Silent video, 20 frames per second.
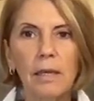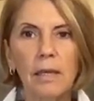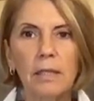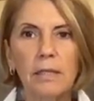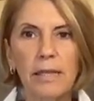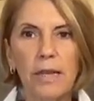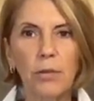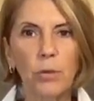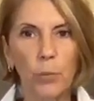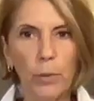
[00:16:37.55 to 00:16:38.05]

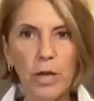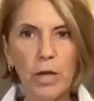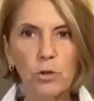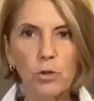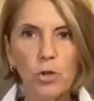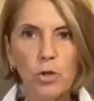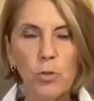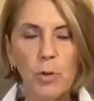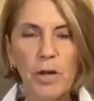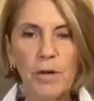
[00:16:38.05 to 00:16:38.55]
It's at
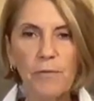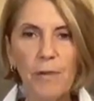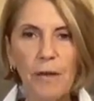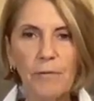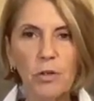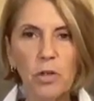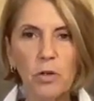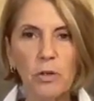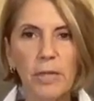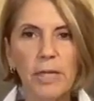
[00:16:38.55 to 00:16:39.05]
325
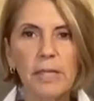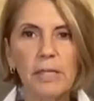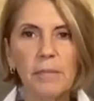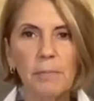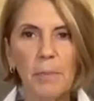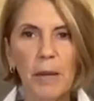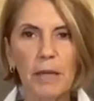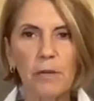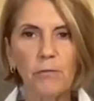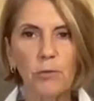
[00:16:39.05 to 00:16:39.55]
degrees,
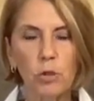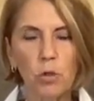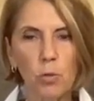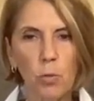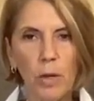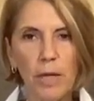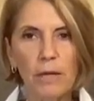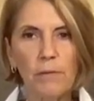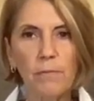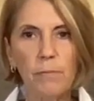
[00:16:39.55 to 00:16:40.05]
bake it for
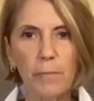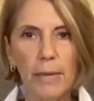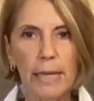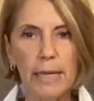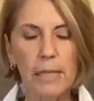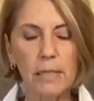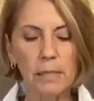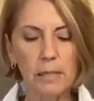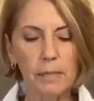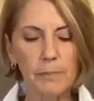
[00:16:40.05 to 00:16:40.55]
20
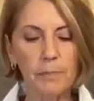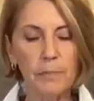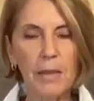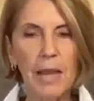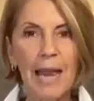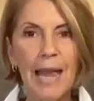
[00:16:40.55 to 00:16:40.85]
minutes.